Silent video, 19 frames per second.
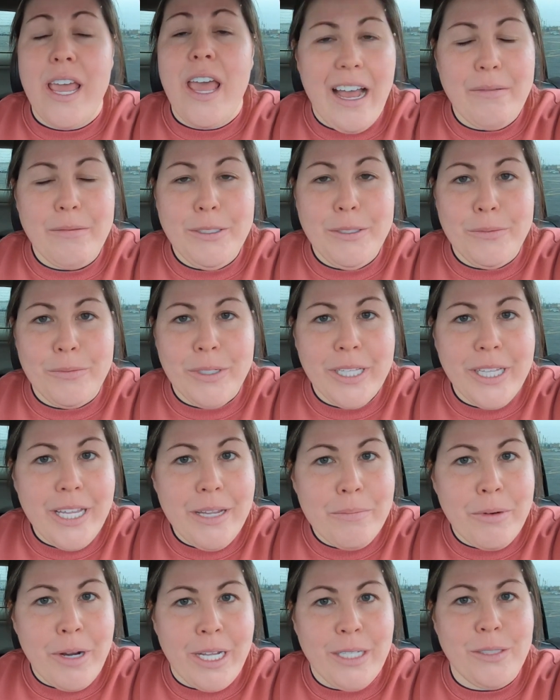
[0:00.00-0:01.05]
I was really
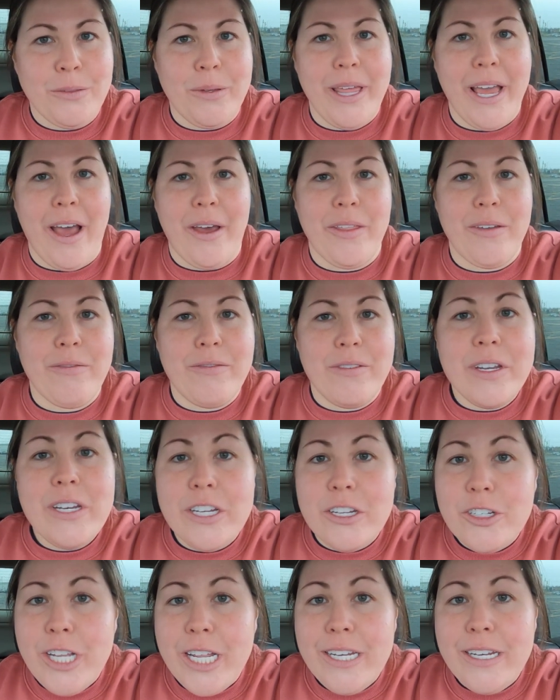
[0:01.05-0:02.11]
impressed with how the
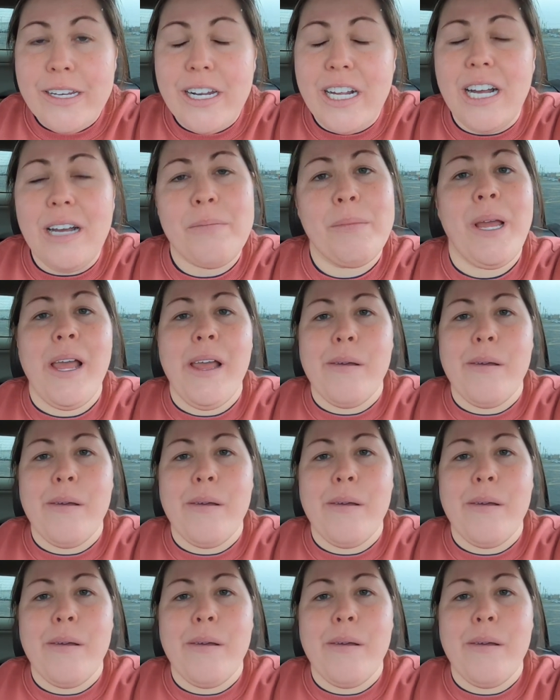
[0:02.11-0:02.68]
finish ended up,